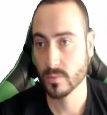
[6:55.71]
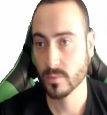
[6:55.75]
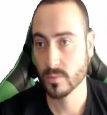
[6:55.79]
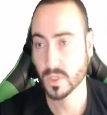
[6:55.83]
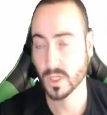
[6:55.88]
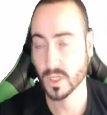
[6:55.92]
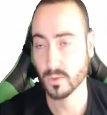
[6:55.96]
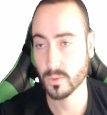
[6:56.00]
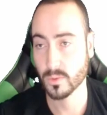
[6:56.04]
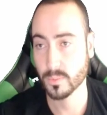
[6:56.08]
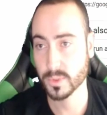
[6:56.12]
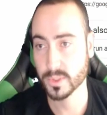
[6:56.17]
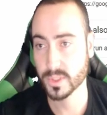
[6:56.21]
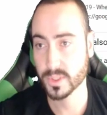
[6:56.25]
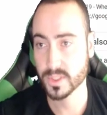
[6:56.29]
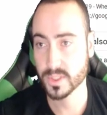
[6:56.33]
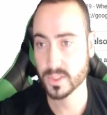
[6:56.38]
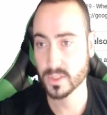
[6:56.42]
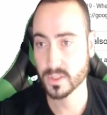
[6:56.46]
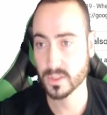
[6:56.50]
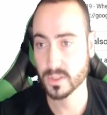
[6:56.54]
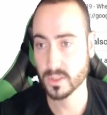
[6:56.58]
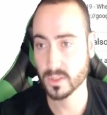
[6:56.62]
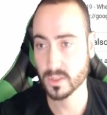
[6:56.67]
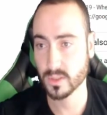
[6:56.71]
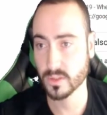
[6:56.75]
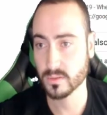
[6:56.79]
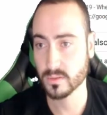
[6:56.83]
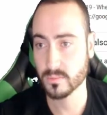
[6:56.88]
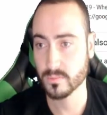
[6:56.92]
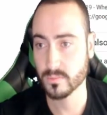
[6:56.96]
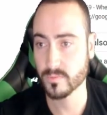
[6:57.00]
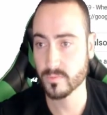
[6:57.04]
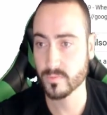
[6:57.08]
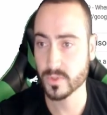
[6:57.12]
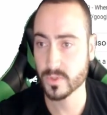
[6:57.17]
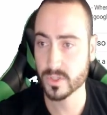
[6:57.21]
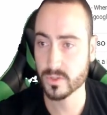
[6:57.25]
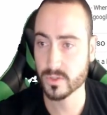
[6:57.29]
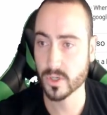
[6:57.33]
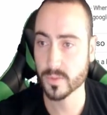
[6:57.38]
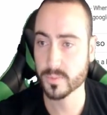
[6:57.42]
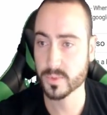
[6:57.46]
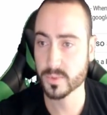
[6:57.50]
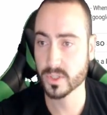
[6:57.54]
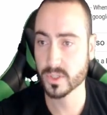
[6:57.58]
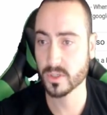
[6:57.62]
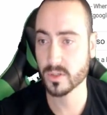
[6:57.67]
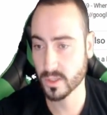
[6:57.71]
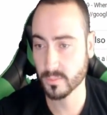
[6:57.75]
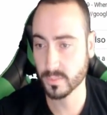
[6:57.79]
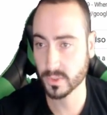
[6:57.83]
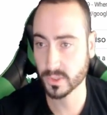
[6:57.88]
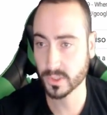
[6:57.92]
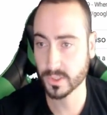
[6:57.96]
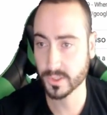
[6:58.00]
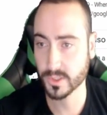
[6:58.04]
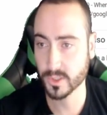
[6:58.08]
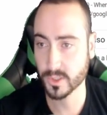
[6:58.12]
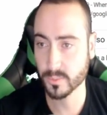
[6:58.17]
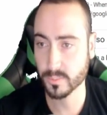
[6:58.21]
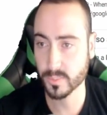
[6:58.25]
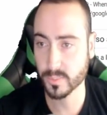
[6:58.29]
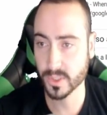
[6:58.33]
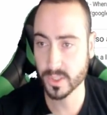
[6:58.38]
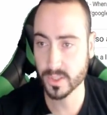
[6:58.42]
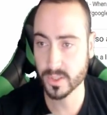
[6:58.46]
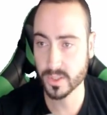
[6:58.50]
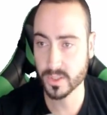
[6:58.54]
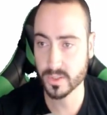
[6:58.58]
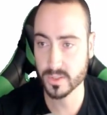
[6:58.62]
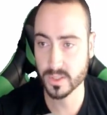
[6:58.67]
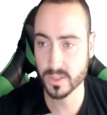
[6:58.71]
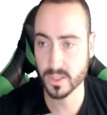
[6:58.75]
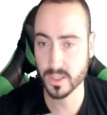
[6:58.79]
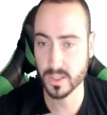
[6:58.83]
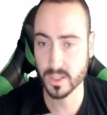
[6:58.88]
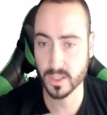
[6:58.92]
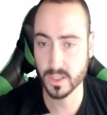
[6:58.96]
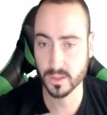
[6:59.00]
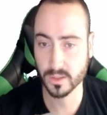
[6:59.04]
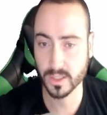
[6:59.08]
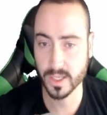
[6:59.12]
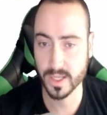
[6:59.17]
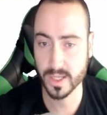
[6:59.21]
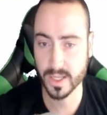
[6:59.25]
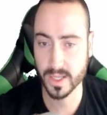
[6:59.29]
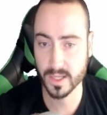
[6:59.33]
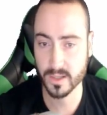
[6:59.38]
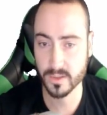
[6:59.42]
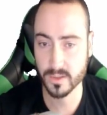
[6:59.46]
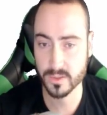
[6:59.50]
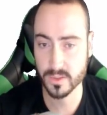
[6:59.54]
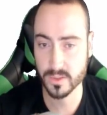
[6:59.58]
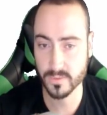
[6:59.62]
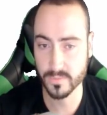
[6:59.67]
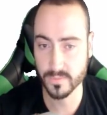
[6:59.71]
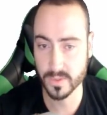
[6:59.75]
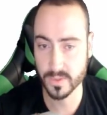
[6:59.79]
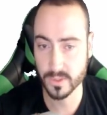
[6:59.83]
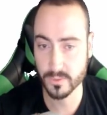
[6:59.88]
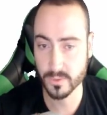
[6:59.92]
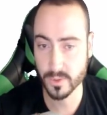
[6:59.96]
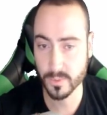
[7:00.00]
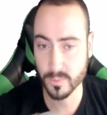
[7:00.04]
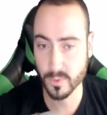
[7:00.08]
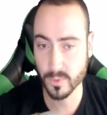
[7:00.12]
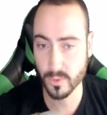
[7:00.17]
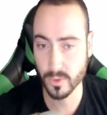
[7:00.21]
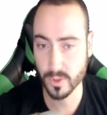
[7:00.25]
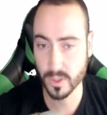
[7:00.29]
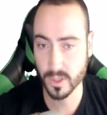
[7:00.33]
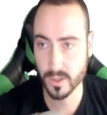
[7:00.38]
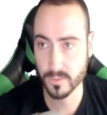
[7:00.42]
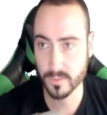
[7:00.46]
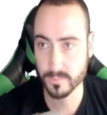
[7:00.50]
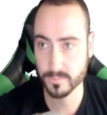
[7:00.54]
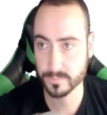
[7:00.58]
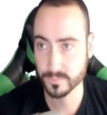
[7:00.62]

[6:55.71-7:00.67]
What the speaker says: I will put this in the description below, but there's a Lighthouse view reporter.